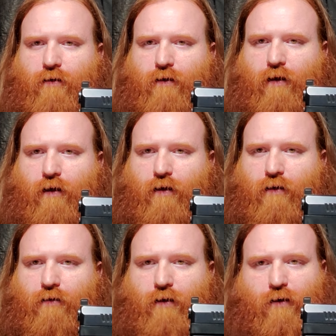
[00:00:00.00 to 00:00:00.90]

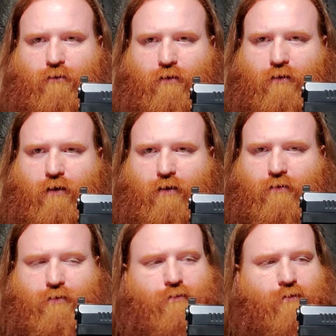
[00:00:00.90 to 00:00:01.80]
and I really liked
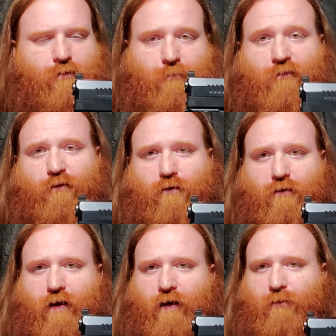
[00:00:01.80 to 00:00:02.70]
it. Before
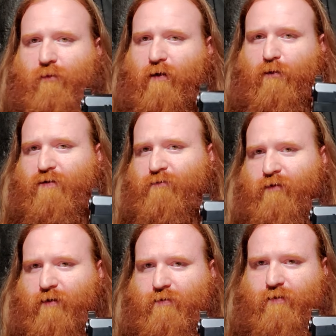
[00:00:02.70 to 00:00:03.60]
that, when I wasn't
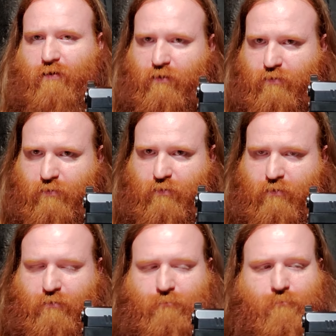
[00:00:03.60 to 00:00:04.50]
very serious in
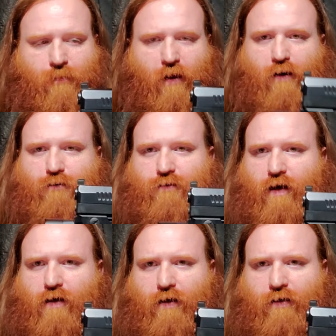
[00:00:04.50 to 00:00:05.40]
it, I was
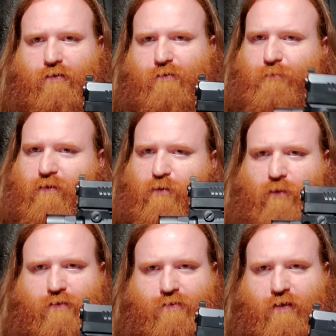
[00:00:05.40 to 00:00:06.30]
carrying a Smith &
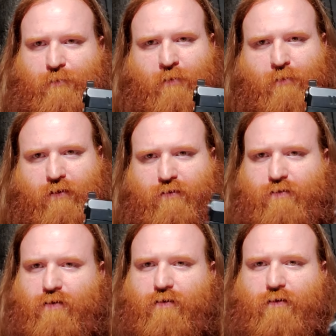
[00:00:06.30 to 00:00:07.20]
Wesson M&P.
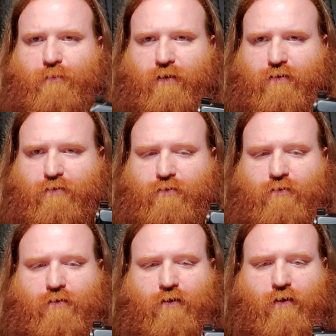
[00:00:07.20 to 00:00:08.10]
Still a good pistol.
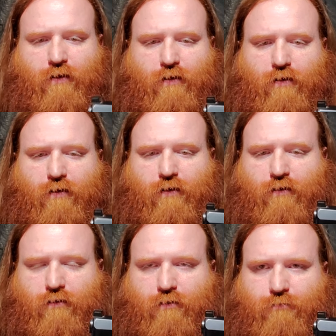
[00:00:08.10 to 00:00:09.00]

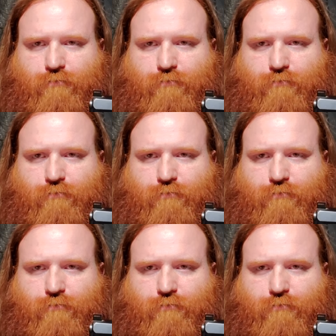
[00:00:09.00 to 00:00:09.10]
Um,